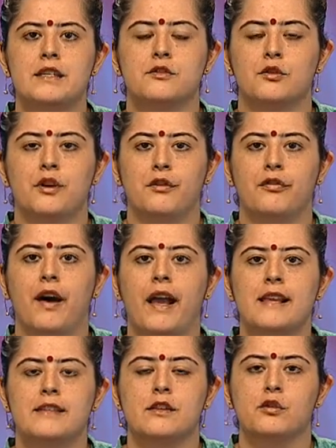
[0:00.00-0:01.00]
so
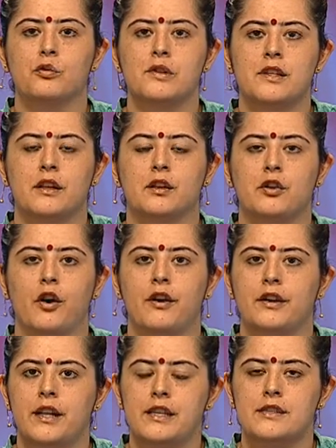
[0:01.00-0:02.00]
defies the rules and
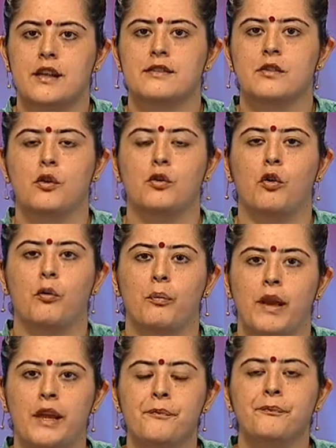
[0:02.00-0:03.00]
authorities, does not
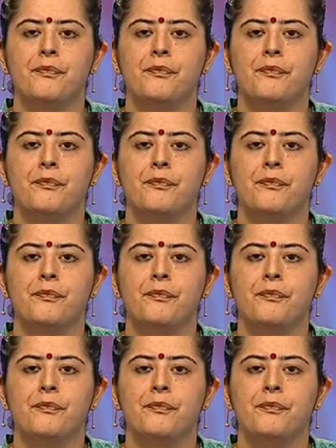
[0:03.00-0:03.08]
obey,